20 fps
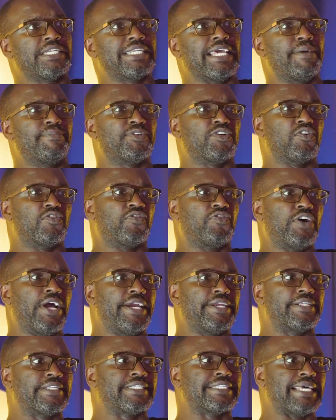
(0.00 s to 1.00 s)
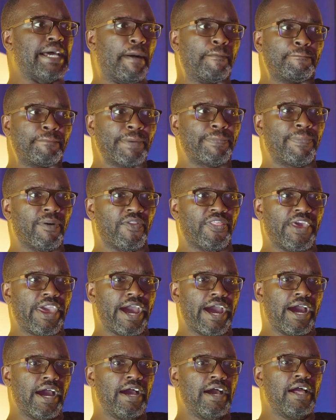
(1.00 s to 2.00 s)
many times you'll find some people
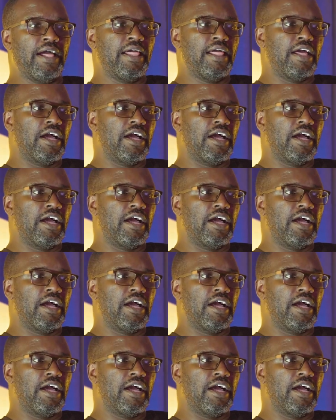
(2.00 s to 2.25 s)
there.